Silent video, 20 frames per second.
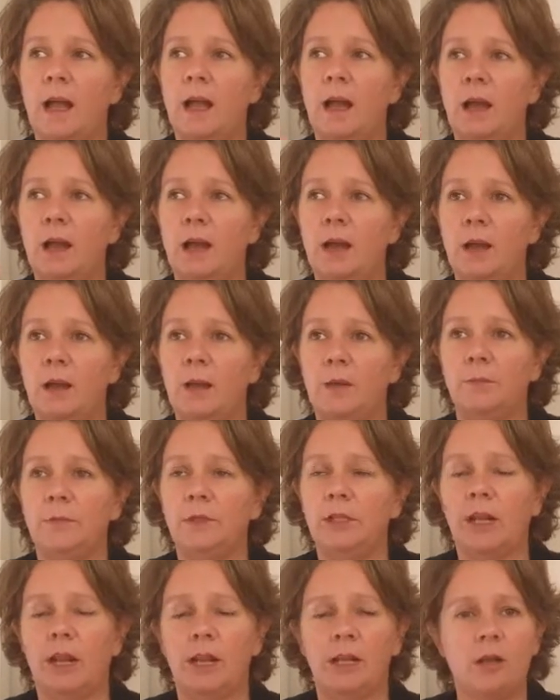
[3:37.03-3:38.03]
um,
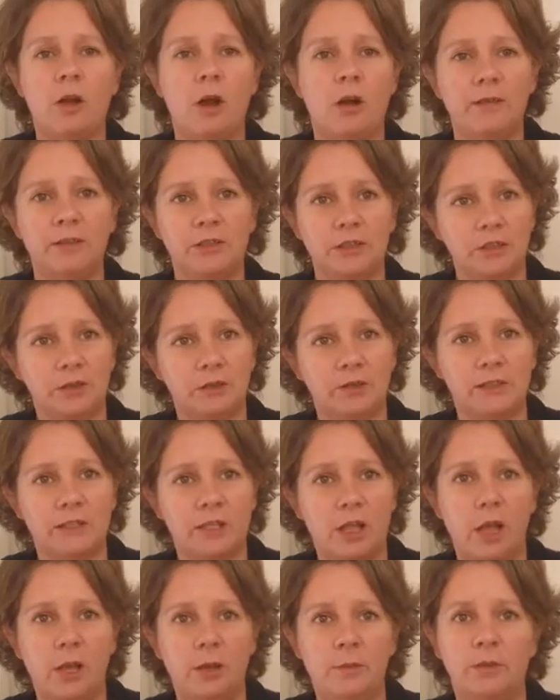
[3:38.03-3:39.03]
you know, like car
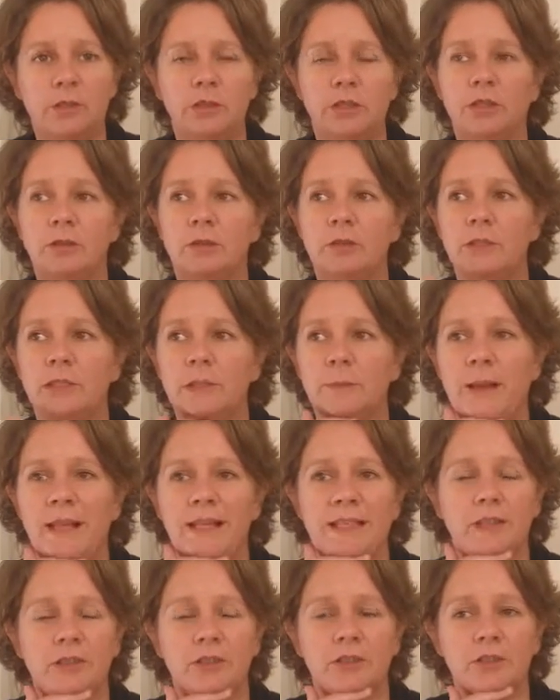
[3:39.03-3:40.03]
insurance, home insurance,
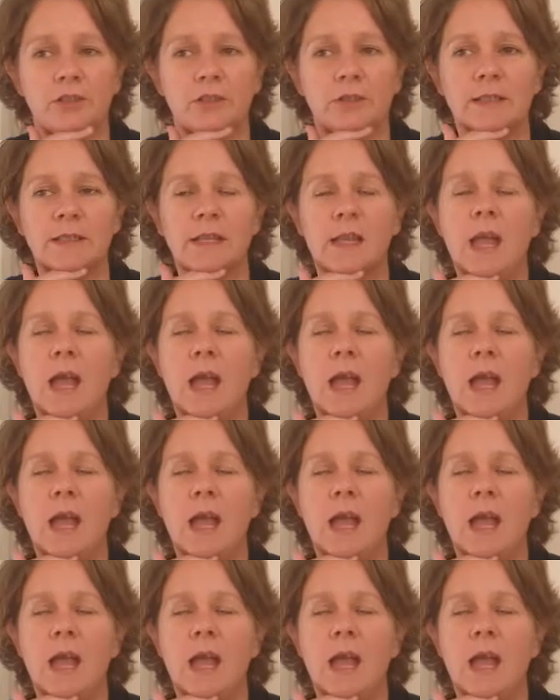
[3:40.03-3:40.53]
pet insurance,